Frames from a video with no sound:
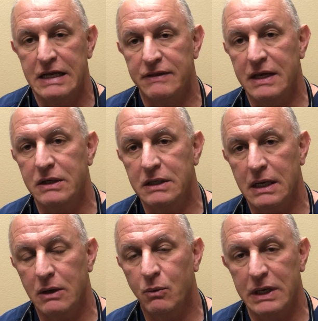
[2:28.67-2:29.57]
Then
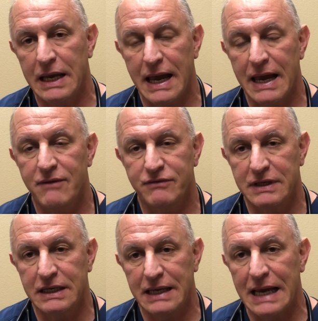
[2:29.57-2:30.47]
we have
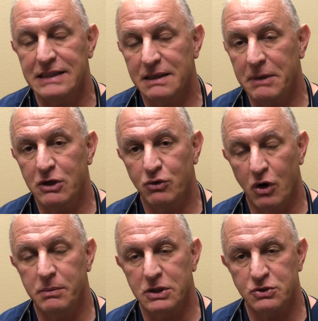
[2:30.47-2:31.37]
the
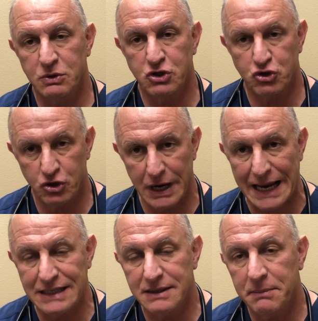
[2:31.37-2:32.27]
antimicrobials, which are
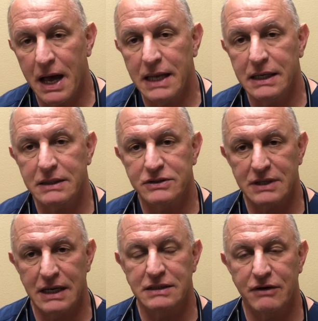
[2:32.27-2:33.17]
antibiotics,
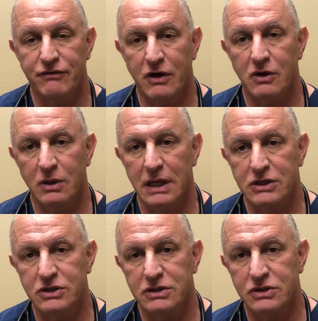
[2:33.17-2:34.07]
antifungal
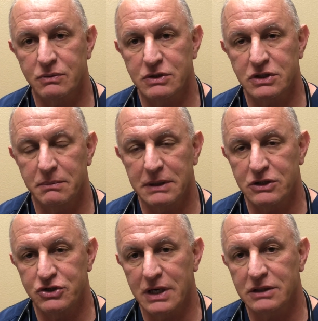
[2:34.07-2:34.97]
agents, which can be
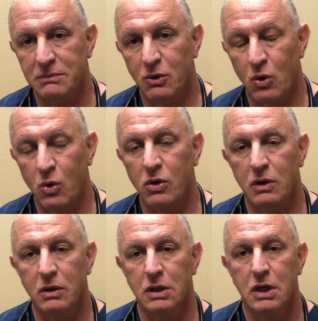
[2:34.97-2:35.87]
injectable,
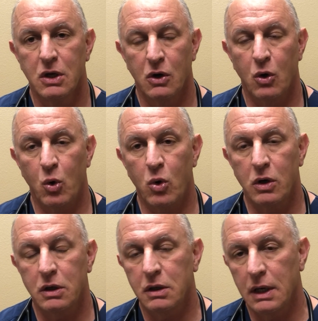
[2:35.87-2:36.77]
oral,
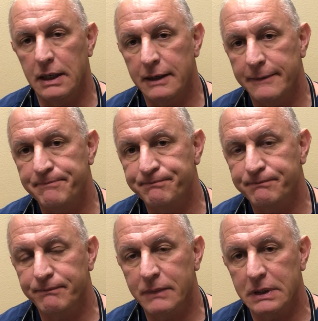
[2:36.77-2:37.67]
or
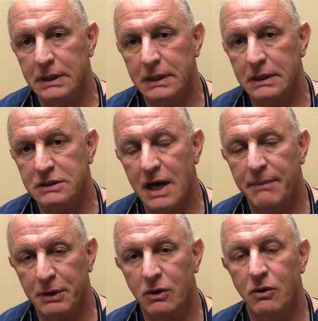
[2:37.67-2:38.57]

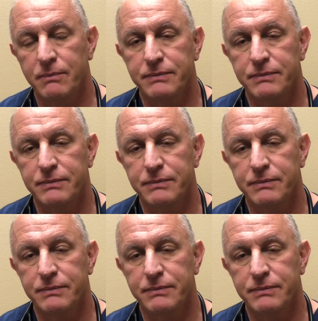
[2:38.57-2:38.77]
topical.